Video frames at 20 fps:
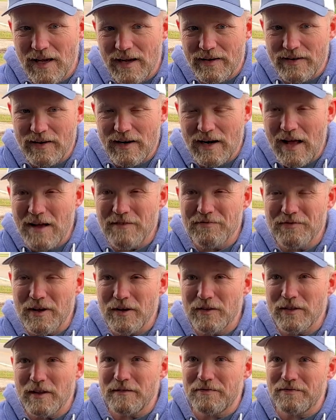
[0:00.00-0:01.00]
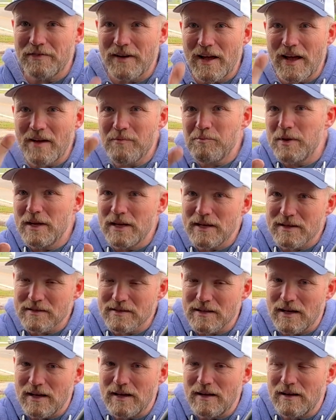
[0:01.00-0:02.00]
again, I found that 5
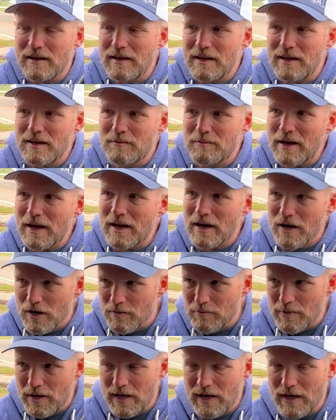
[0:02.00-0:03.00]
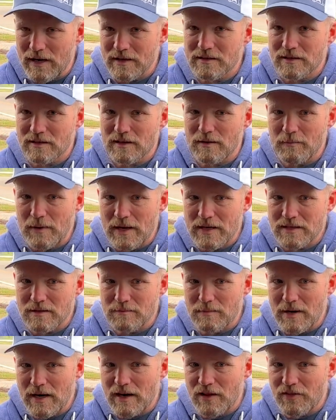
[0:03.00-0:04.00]
psi in my airbags makes
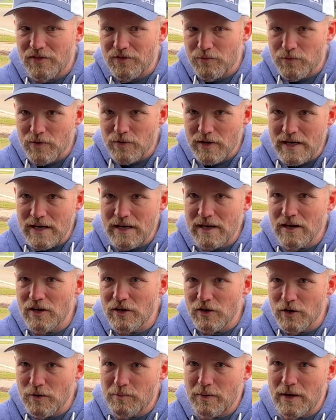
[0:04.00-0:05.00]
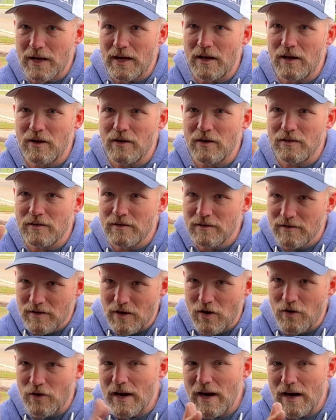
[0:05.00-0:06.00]
about a 300 pound
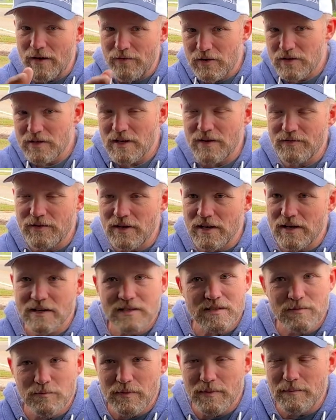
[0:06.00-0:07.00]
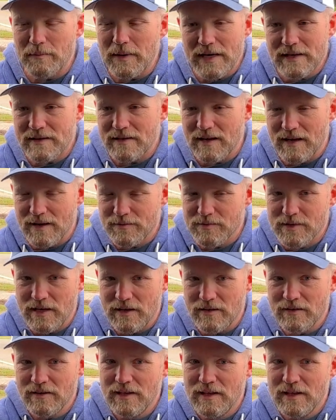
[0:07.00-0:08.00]
on average. I've done this many times
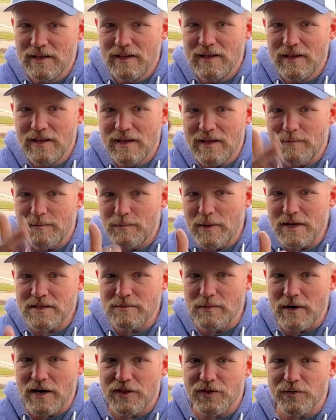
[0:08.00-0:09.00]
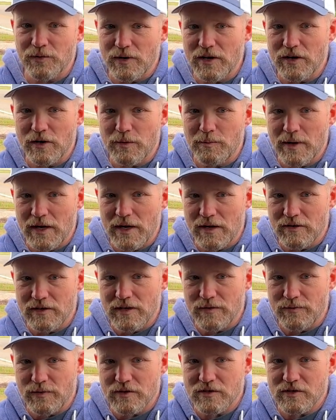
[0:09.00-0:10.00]
now. It makes about a 300 pound
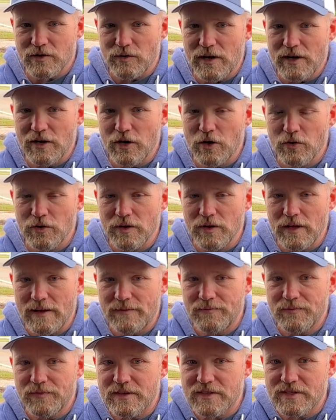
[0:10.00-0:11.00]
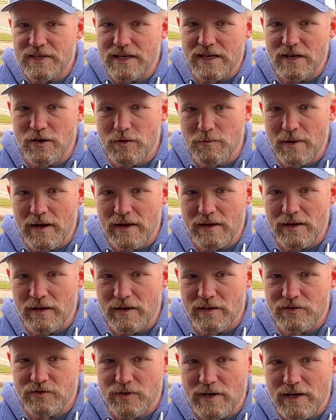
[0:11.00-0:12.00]
difference. So I know that sitting on my
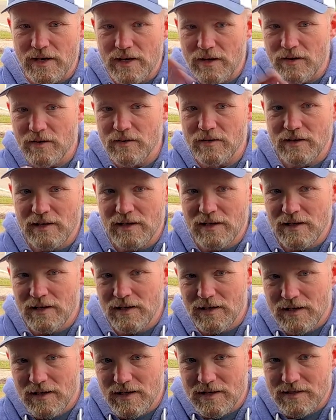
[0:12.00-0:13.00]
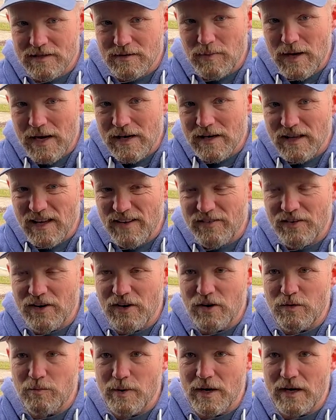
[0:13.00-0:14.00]
hitch right now is about
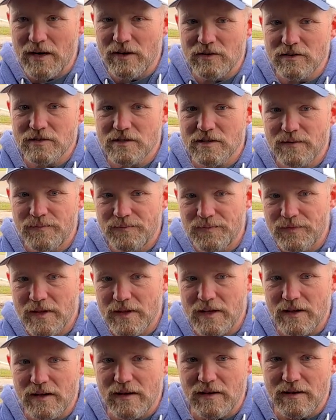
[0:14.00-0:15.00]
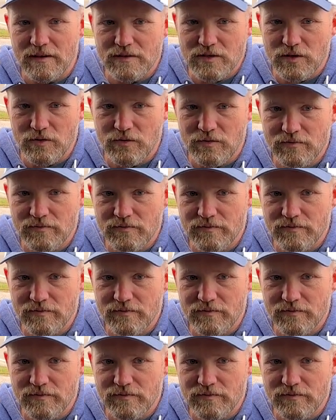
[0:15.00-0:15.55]
1,100 pounds. So